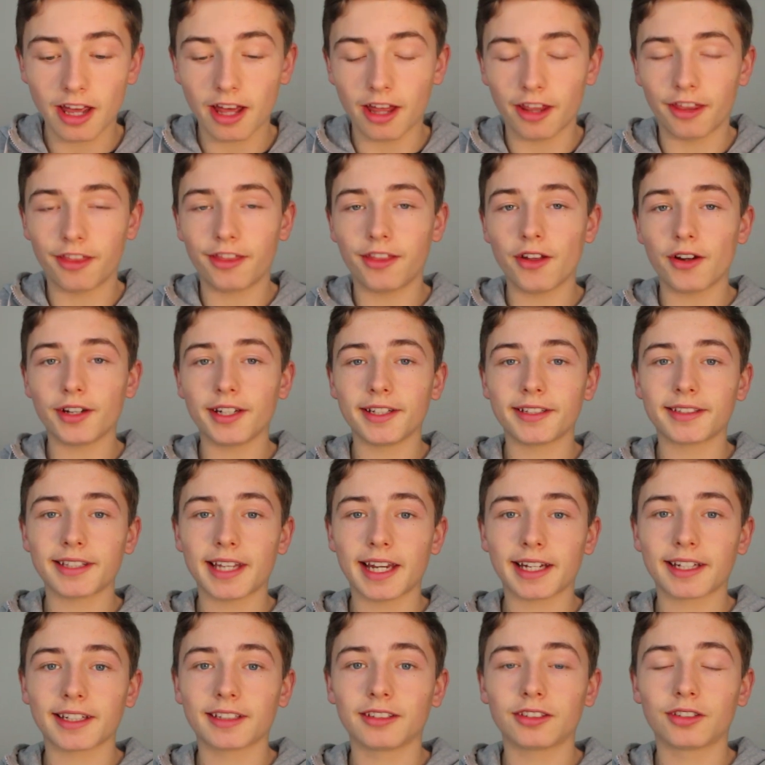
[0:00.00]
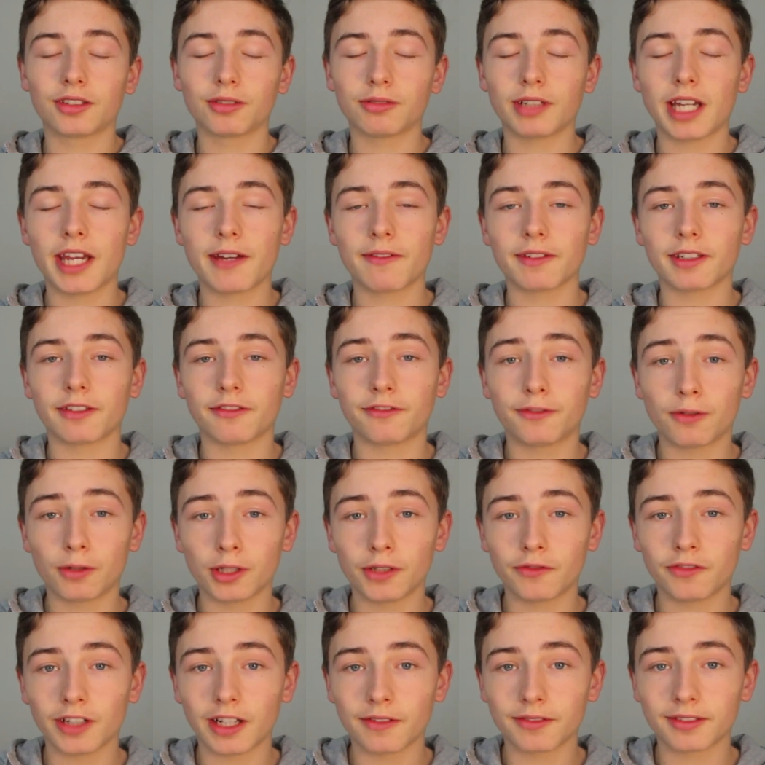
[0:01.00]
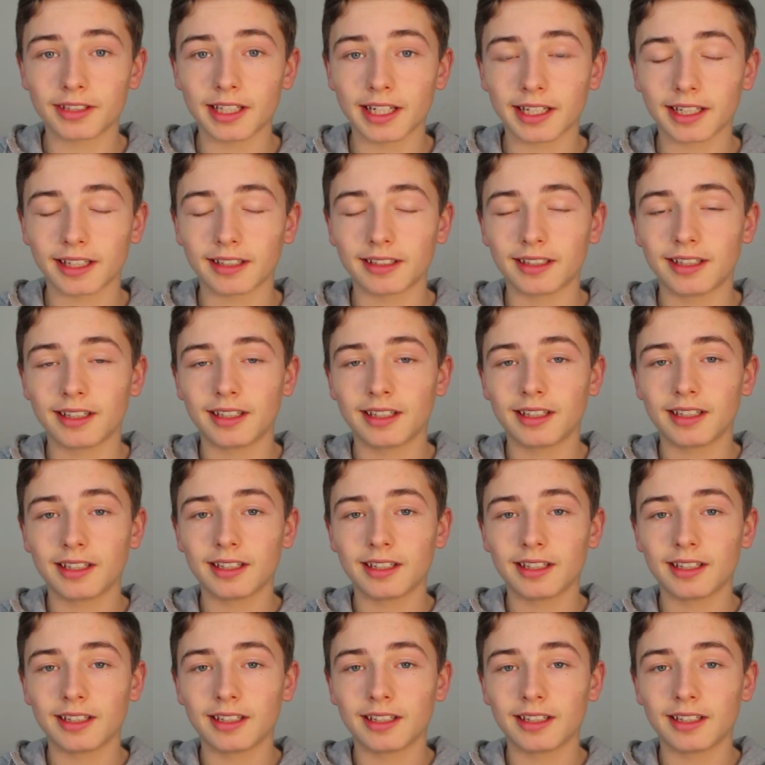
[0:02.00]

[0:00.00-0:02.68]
a 30 second to even a 45 second